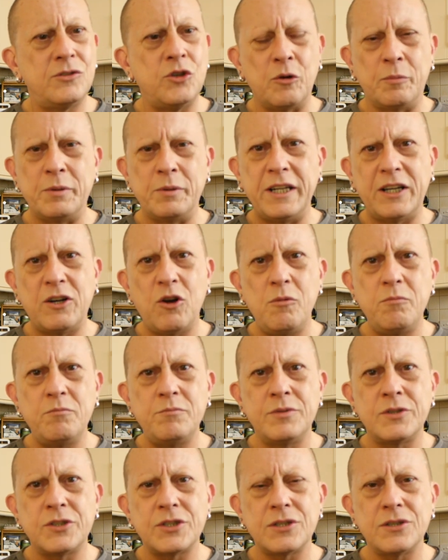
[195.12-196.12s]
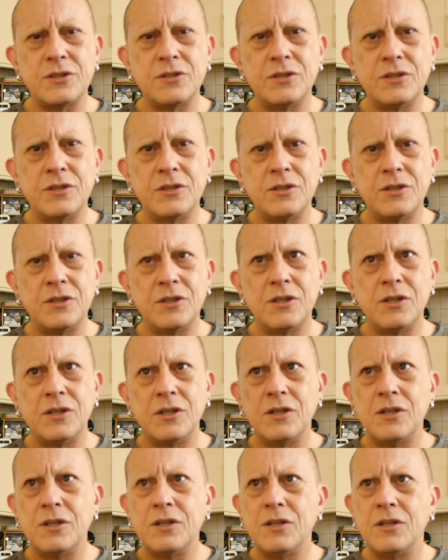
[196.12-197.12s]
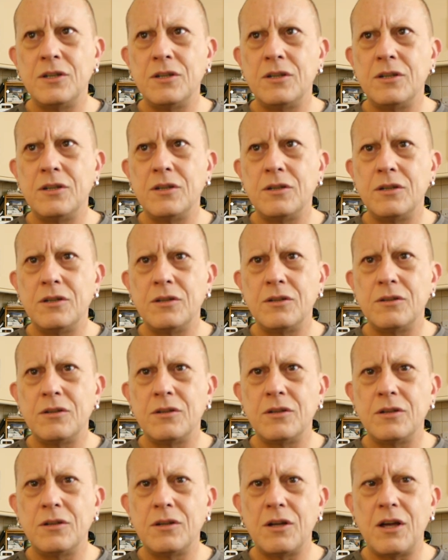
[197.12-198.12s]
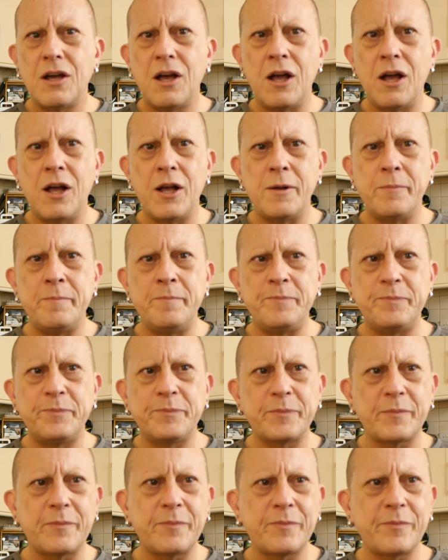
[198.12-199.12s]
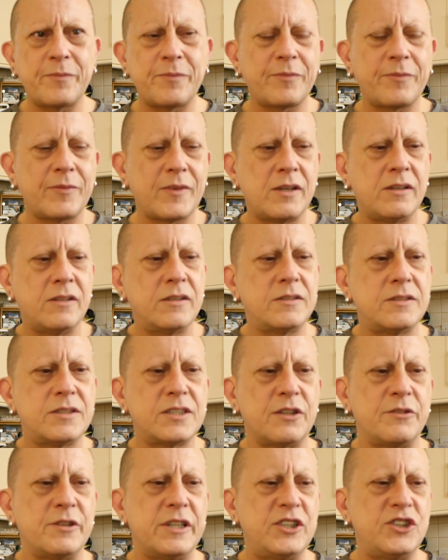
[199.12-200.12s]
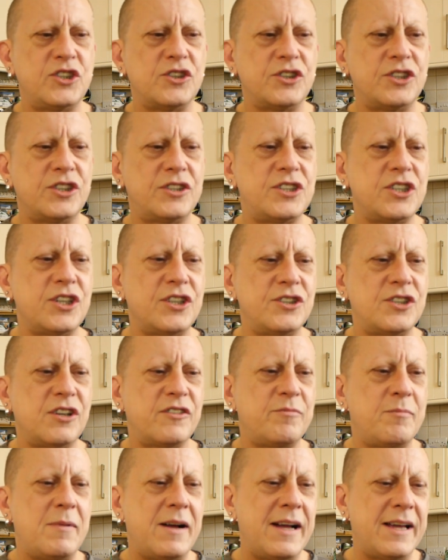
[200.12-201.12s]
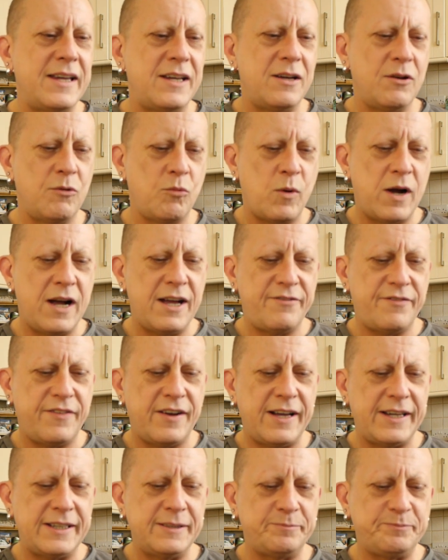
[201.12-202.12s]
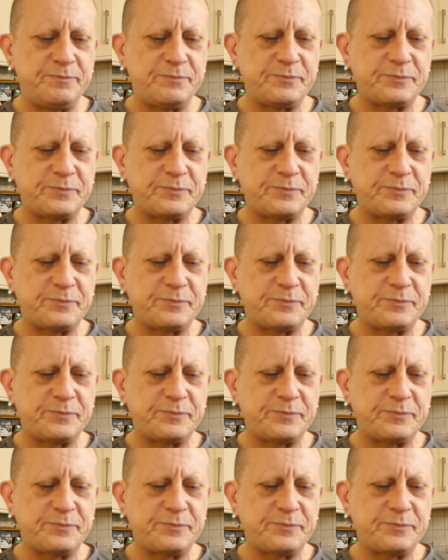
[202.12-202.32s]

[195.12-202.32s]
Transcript: Nobody comes. Um, sorry, should have turned off my Wi-Fi,